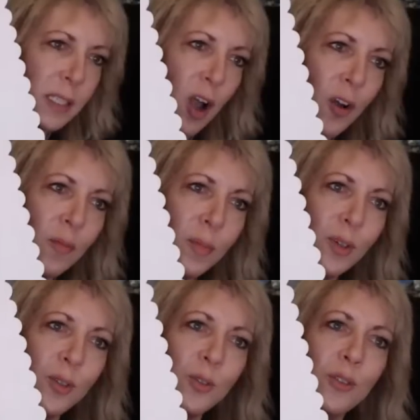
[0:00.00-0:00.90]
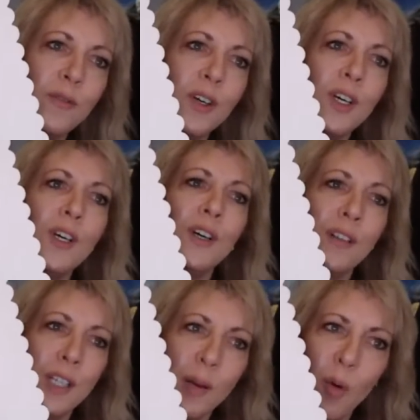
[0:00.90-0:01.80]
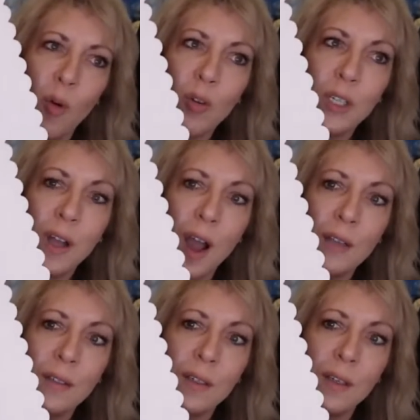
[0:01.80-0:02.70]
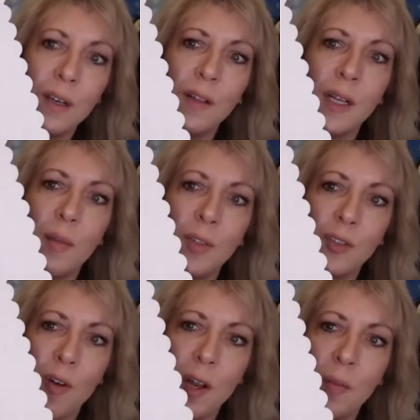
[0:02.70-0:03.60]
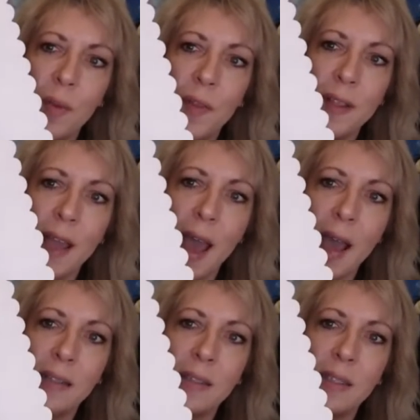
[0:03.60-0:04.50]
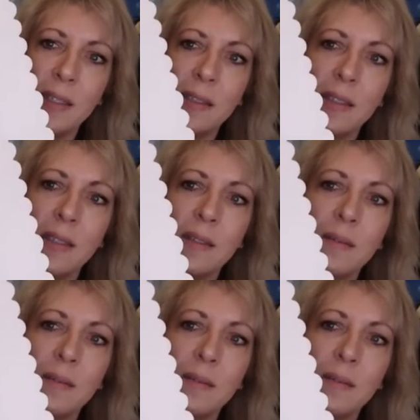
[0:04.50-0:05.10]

daughter move. And then I'm organizing. And then I'm starting with the taxes